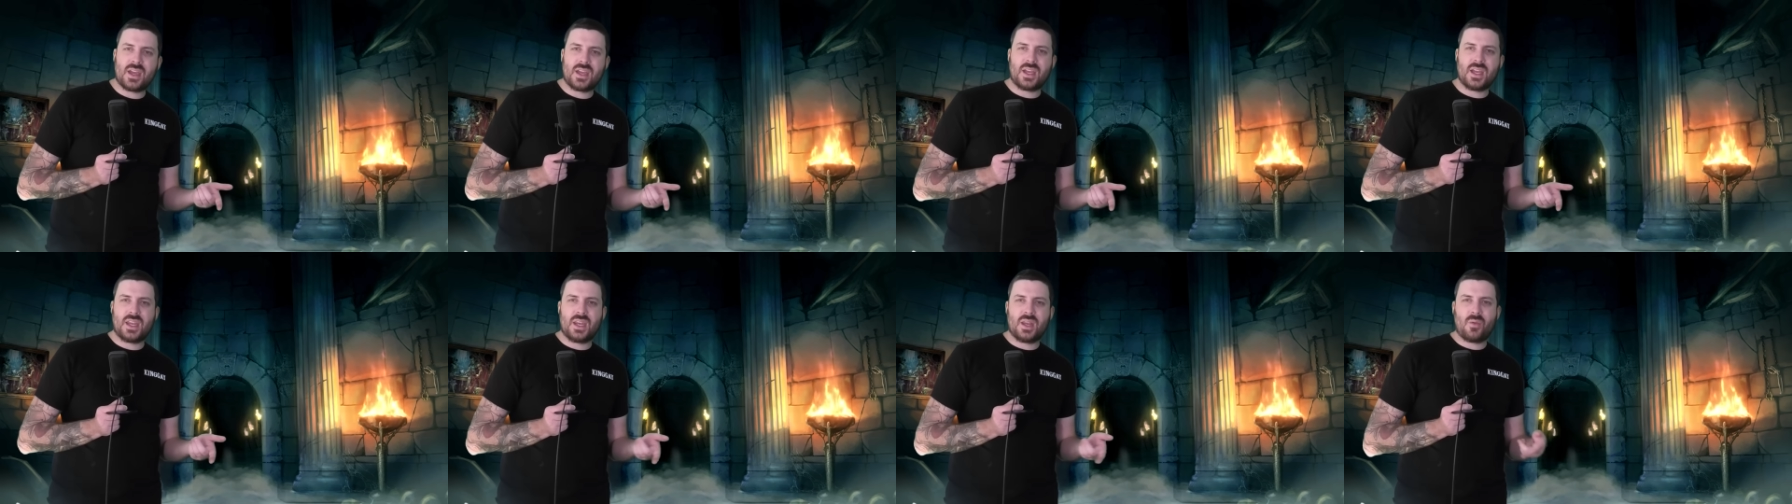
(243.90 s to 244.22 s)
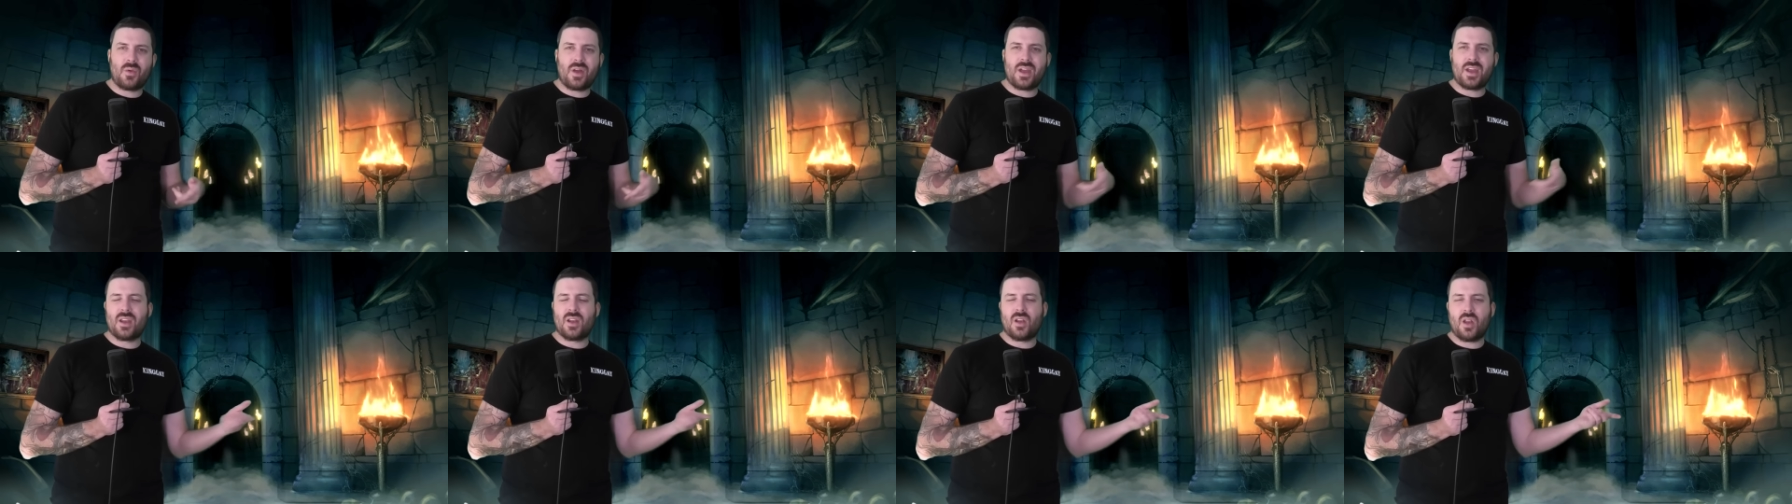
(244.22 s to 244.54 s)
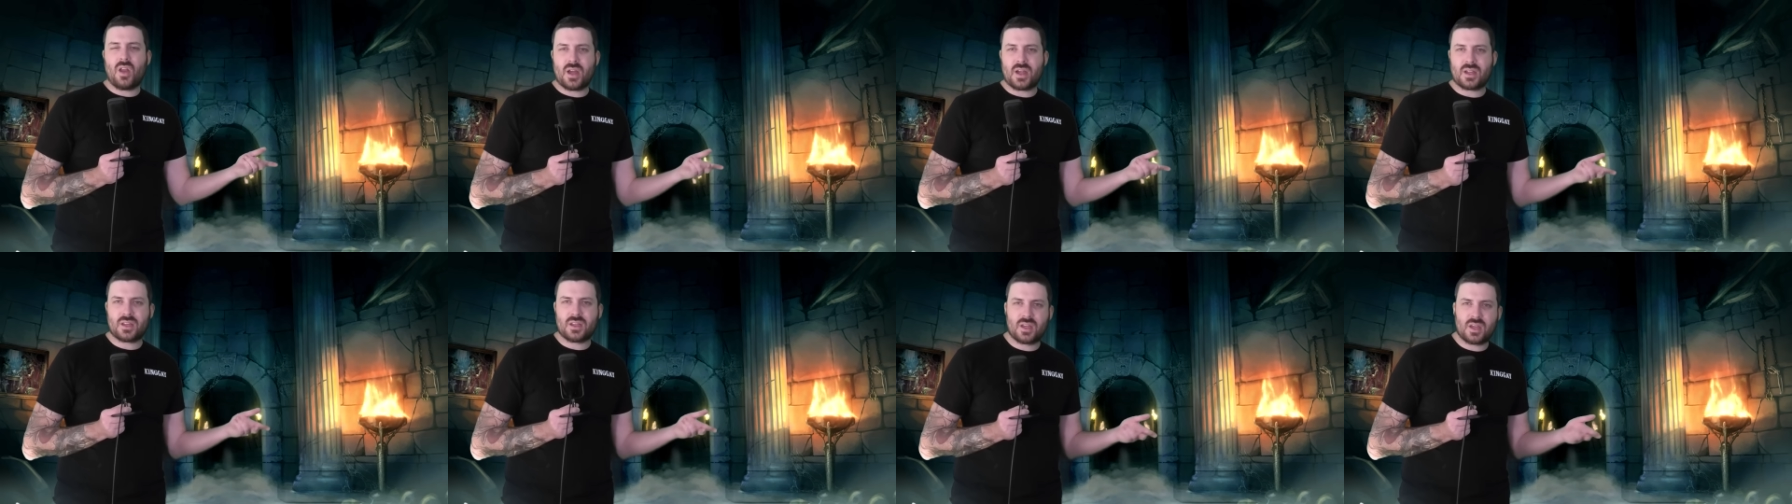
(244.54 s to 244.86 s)
anyway and
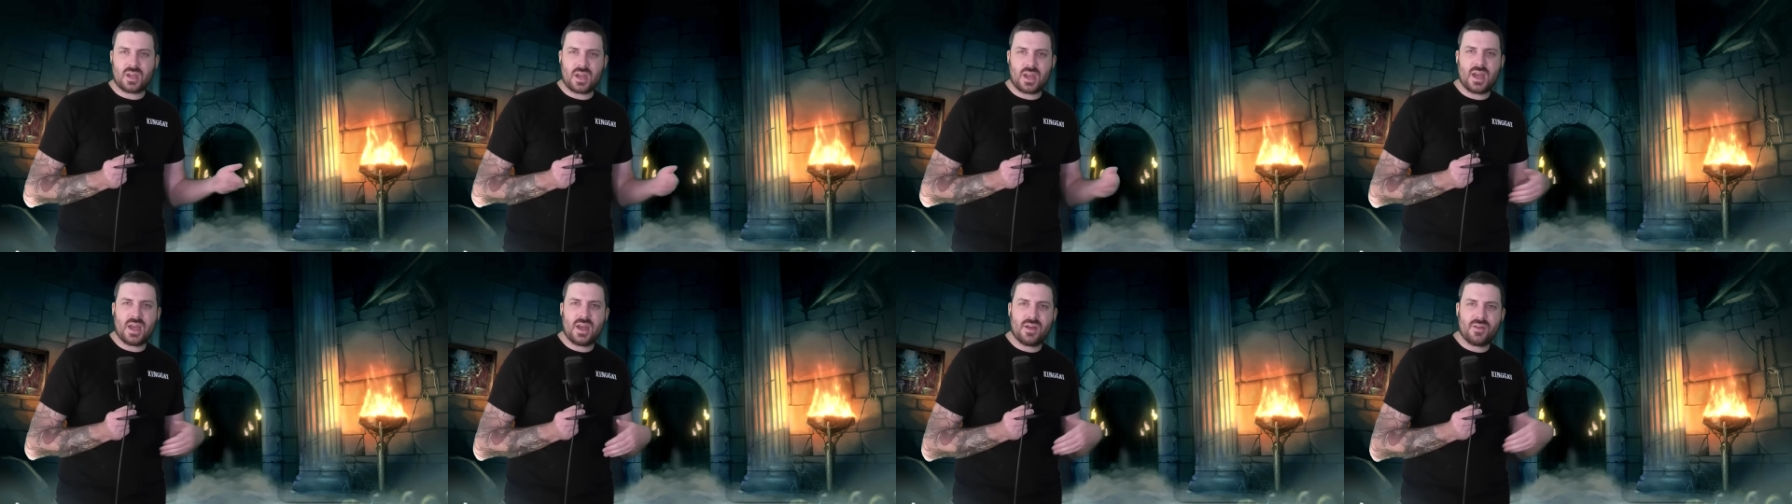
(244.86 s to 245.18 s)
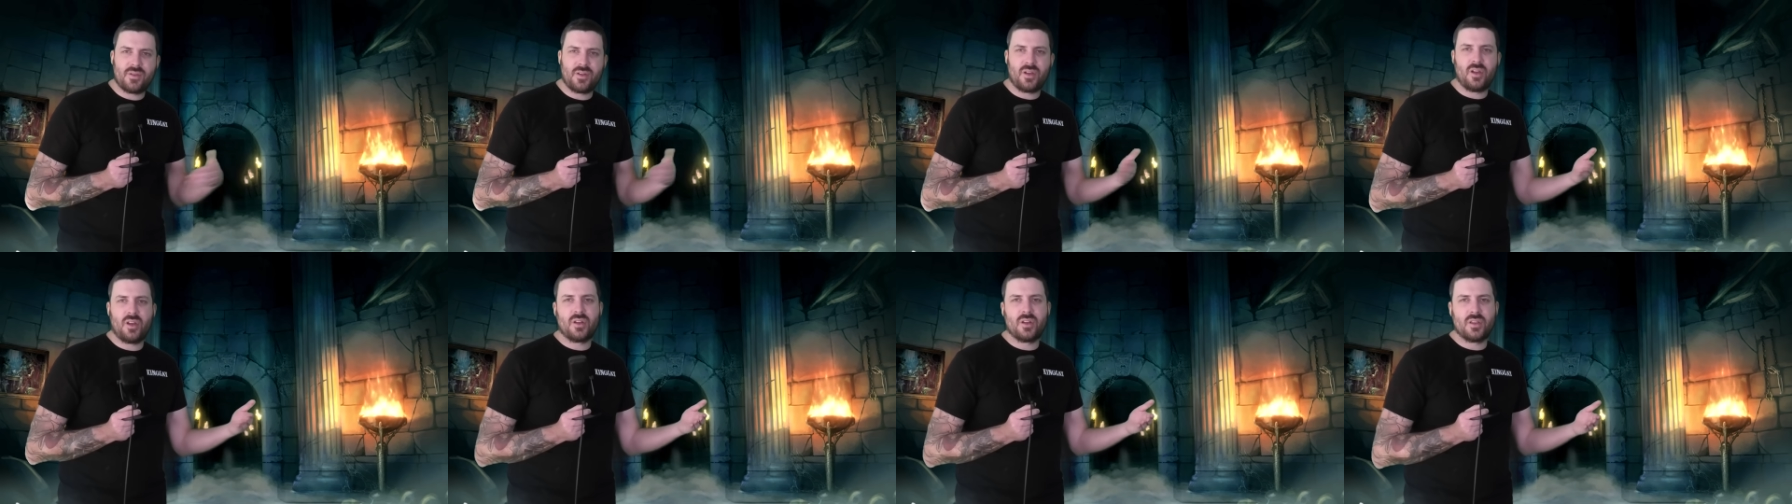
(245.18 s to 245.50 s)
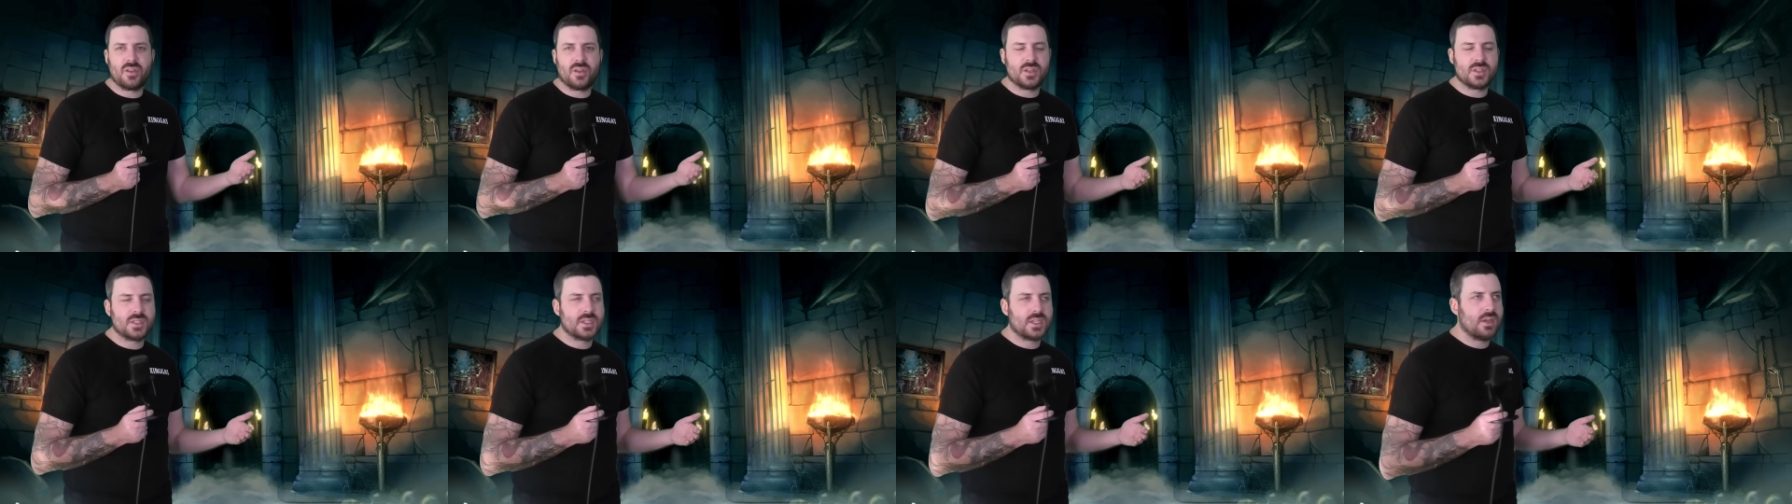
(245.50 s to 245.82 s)
likely going to have a lot of
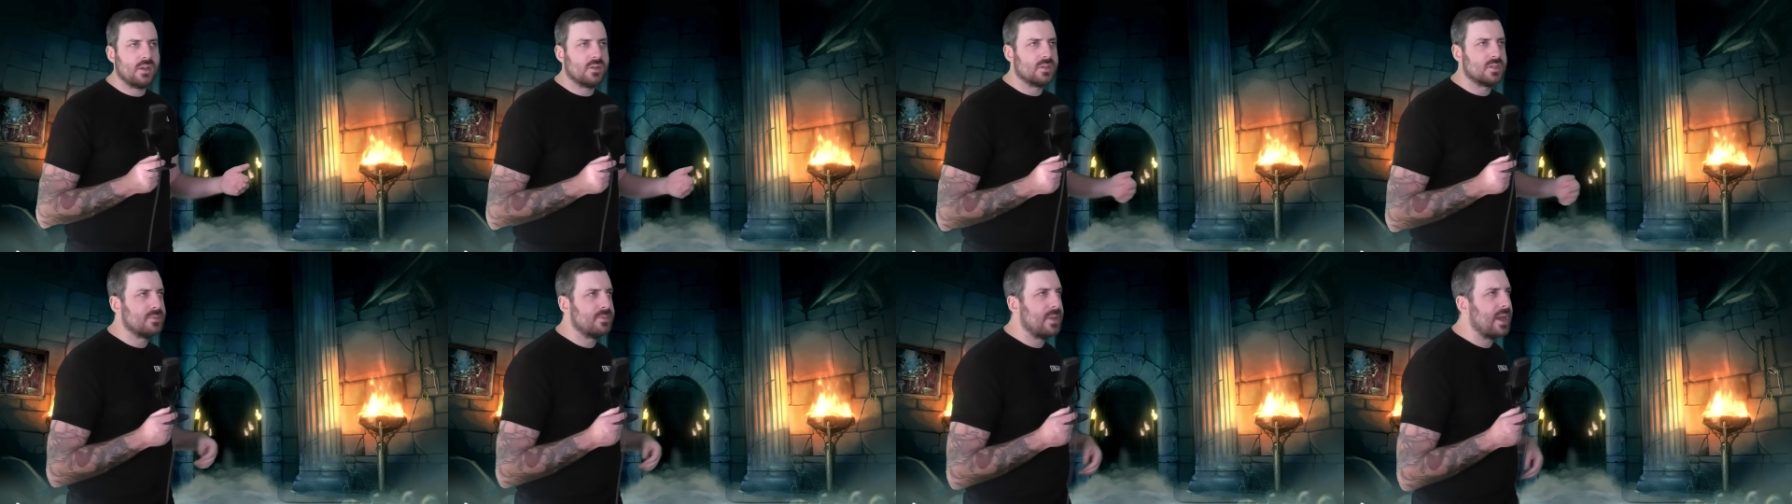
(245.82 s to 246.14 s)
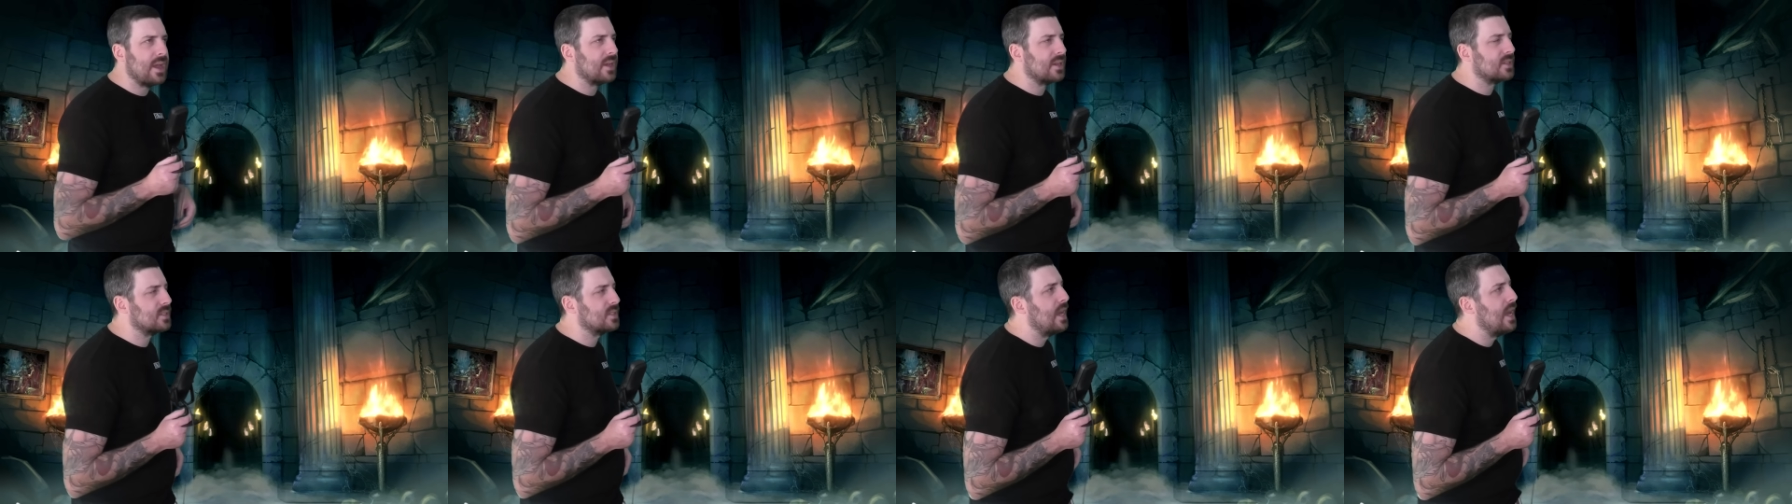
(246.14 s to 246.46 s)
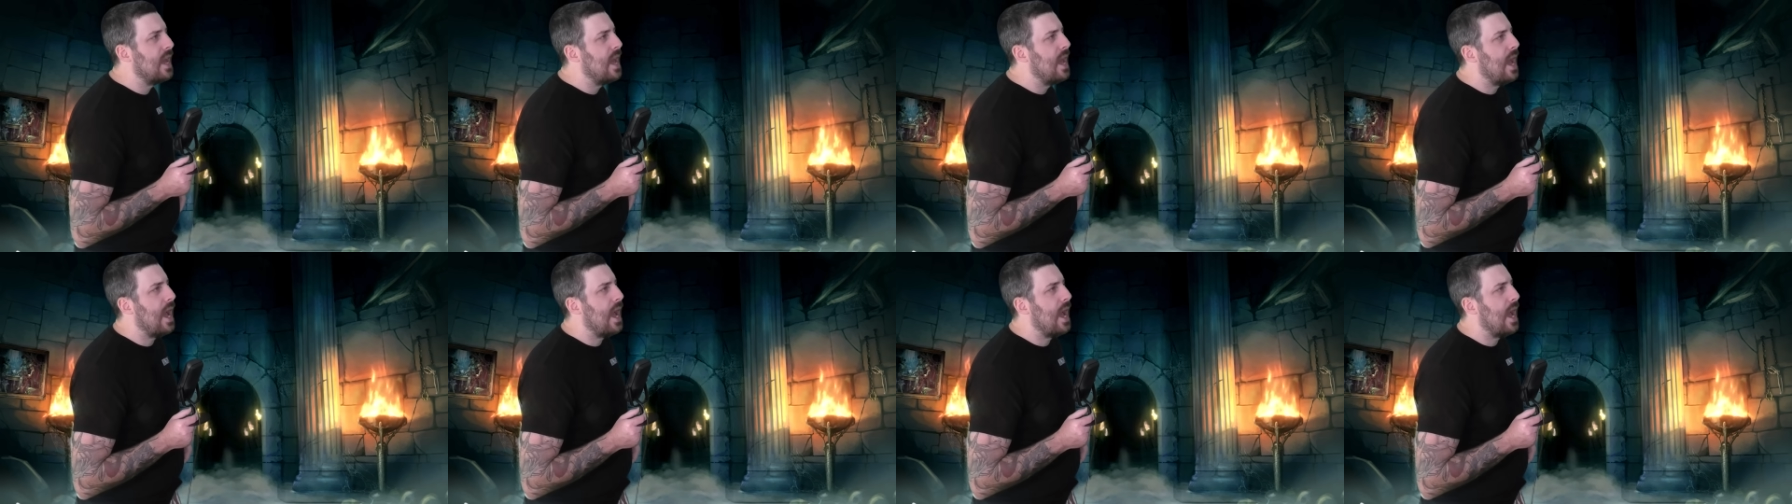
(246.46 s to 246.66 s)
those skills maxed.